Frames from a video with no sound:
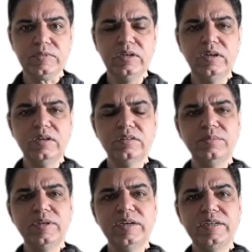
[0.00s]

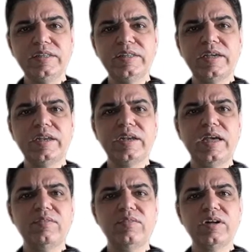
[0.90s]
Similarly, they can
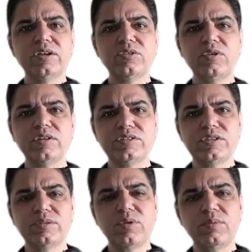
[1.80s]
have other coexisting
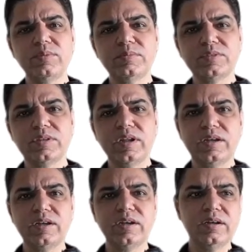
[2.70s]
problems like
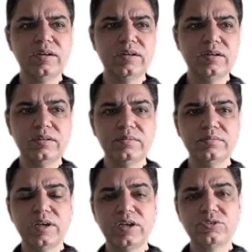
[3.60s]

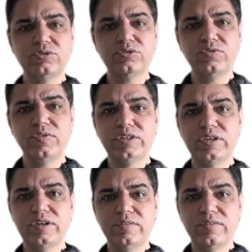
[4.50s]
gastroesophageal
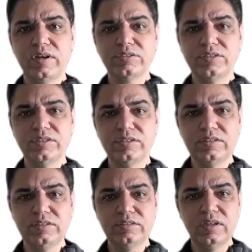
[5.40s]
reflux
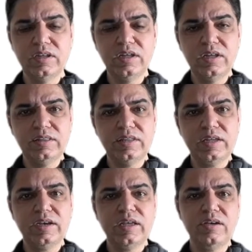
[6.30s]
disease. They can
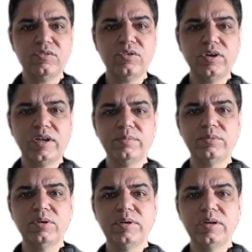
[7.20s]
have chronic
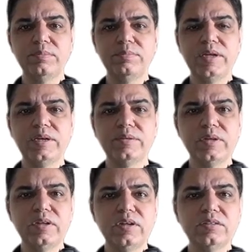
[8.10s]
abdominal pain.
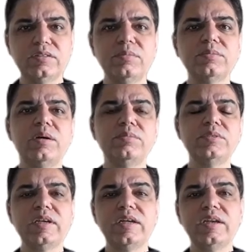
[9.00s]
Sometimes they
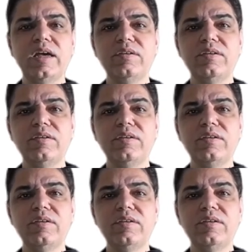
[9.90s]
can have